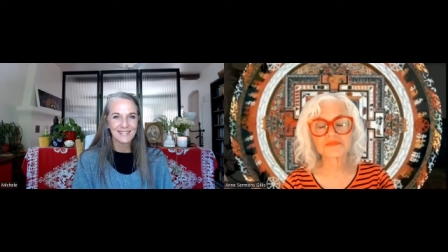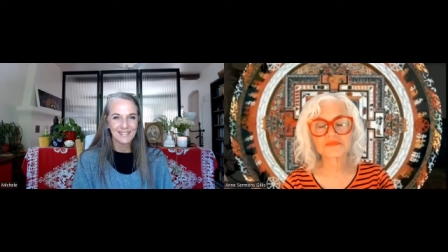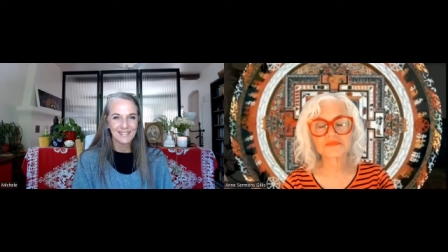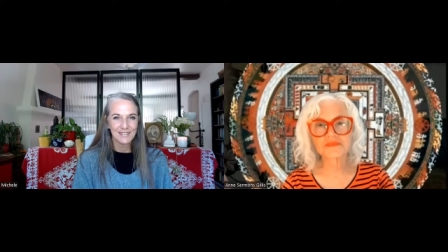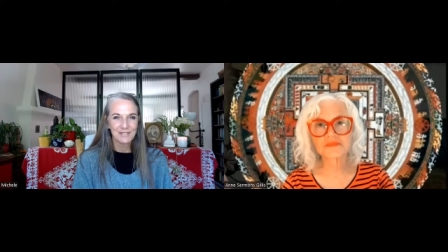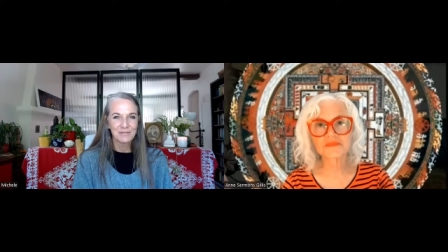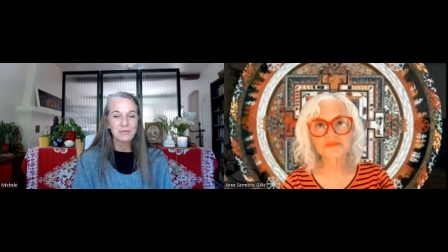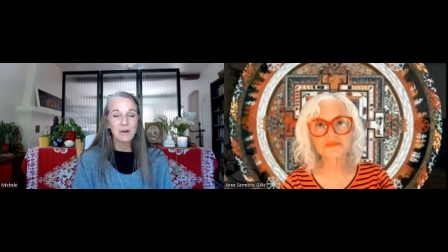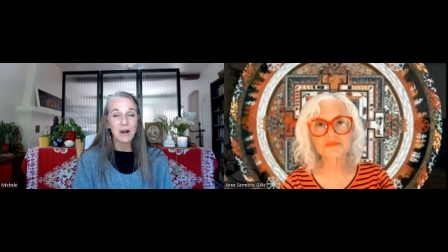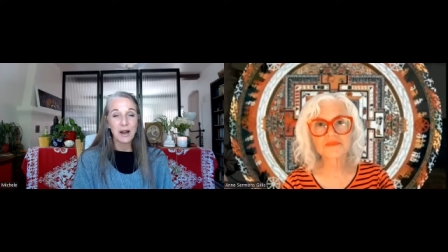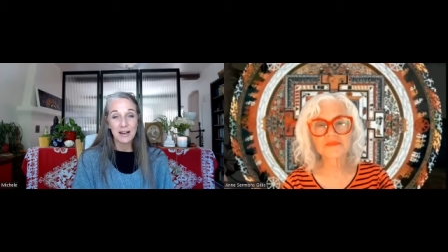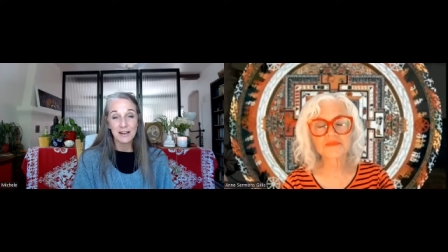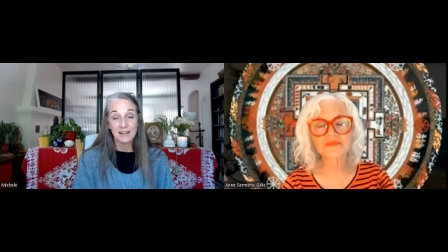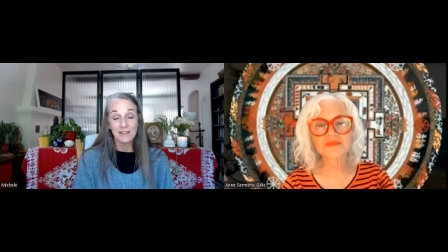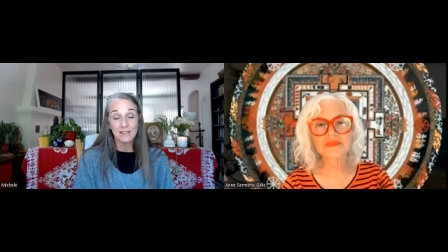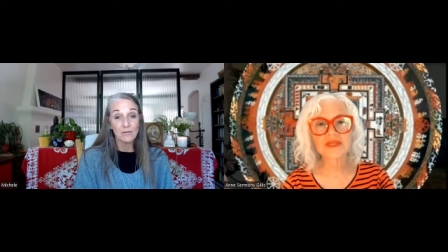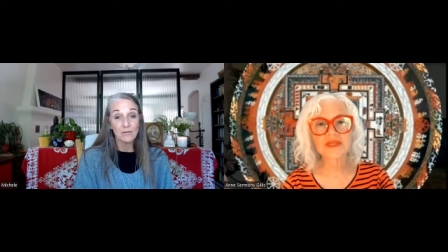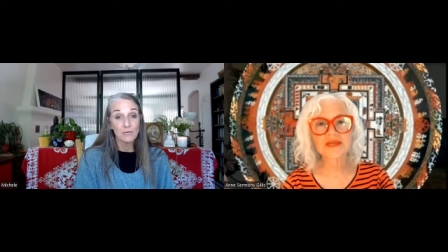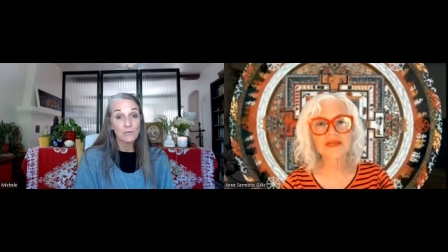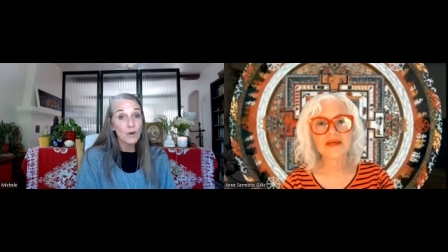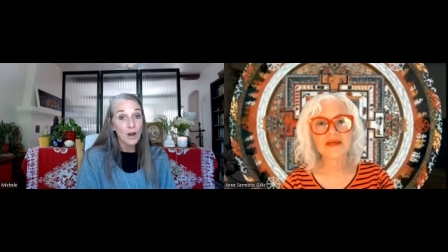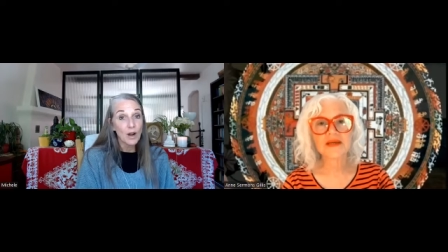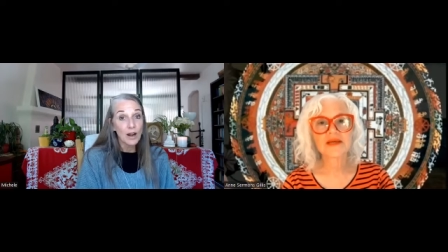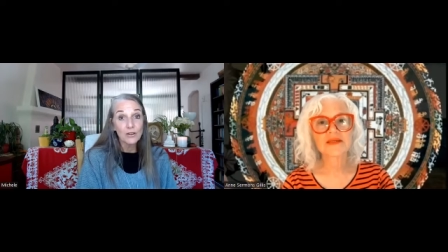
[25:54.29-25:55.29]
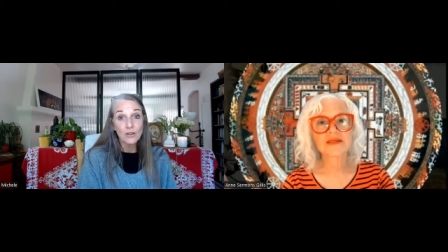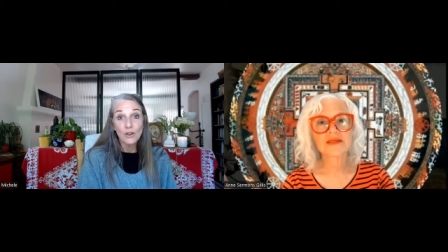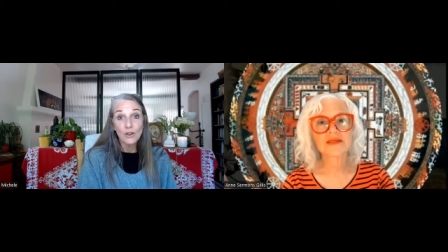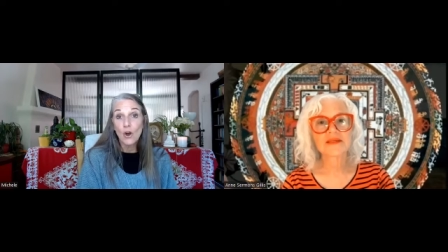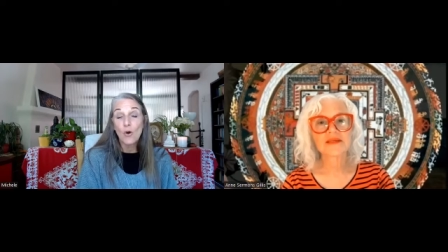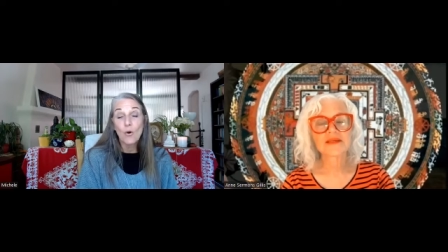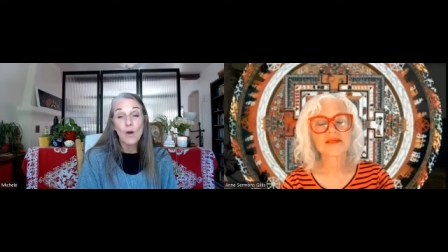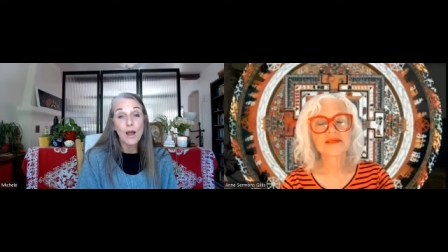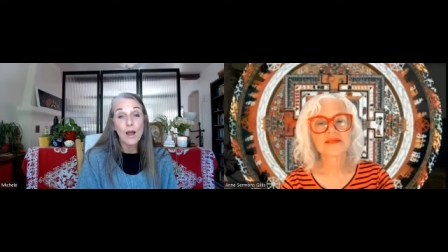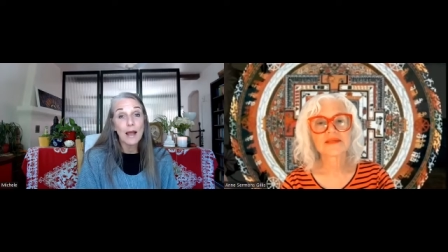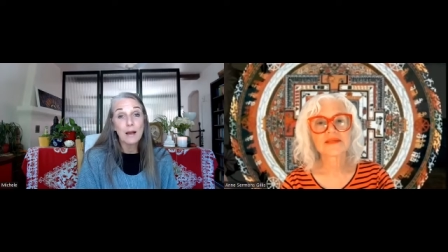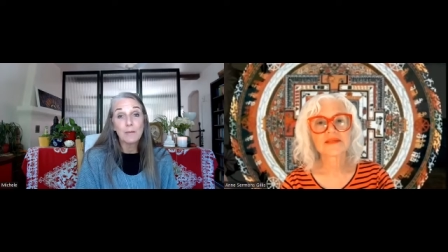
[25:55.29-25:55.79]
Right, right.
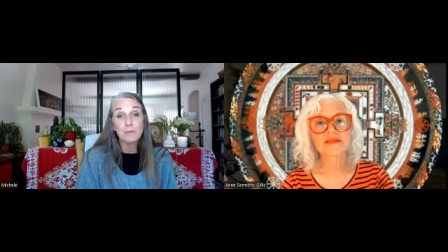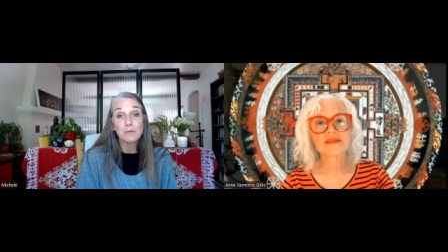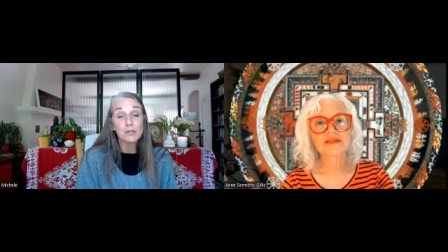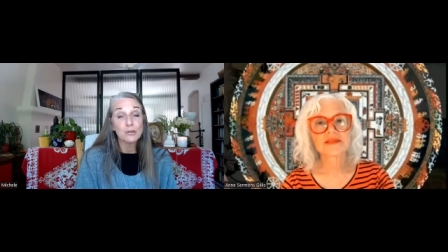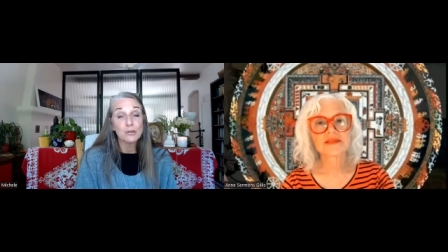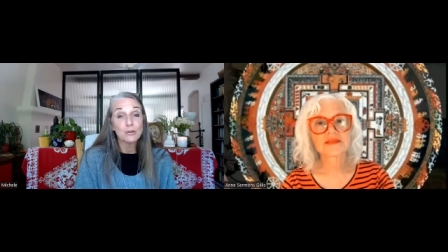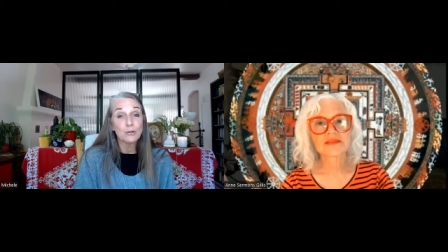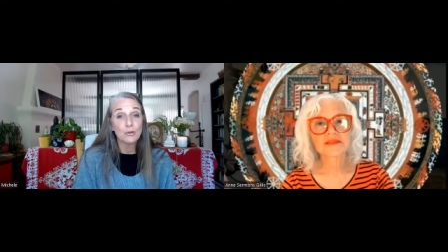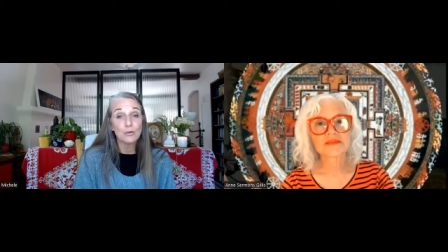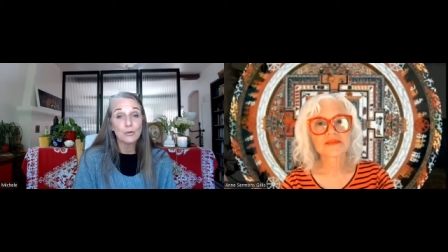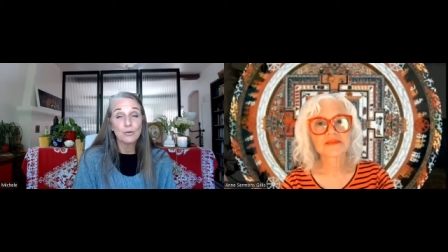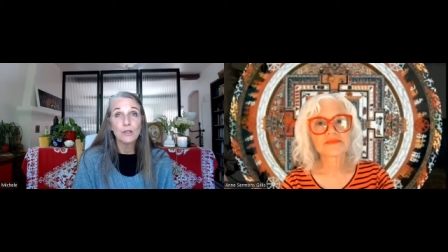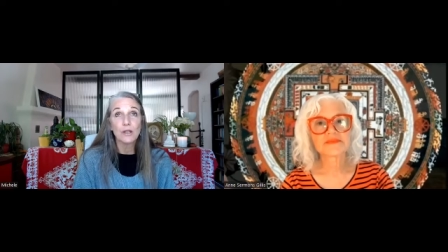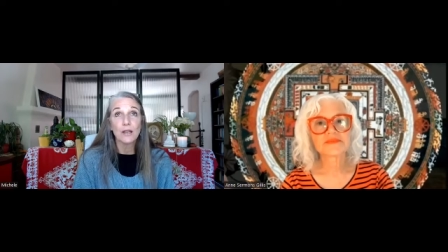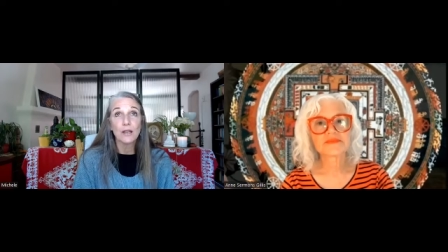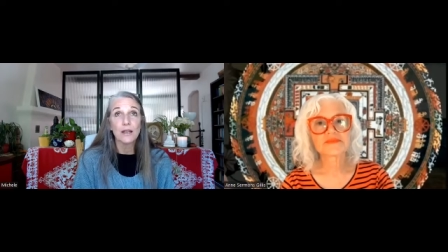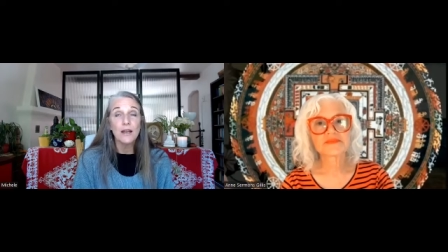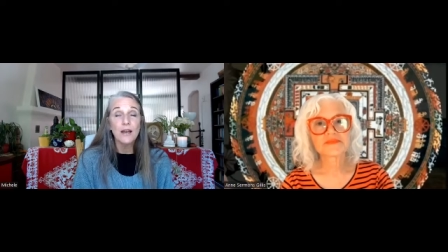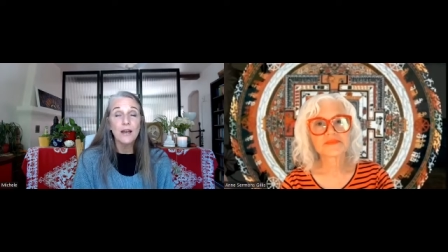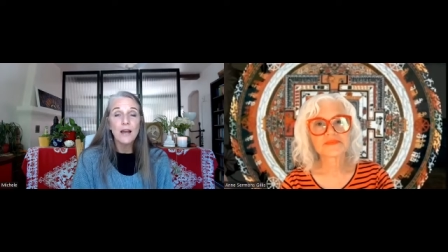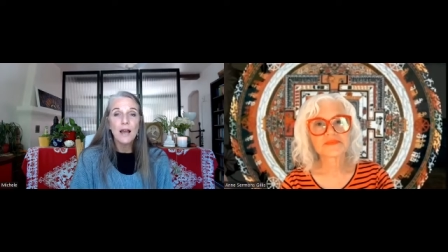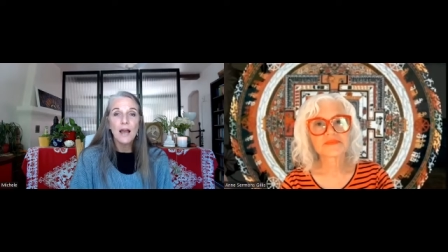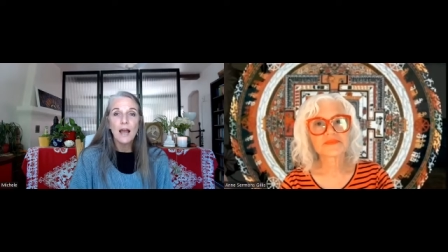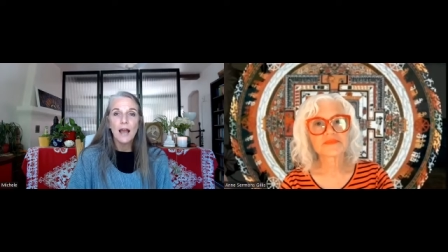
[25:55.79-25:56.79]
No, absolutely.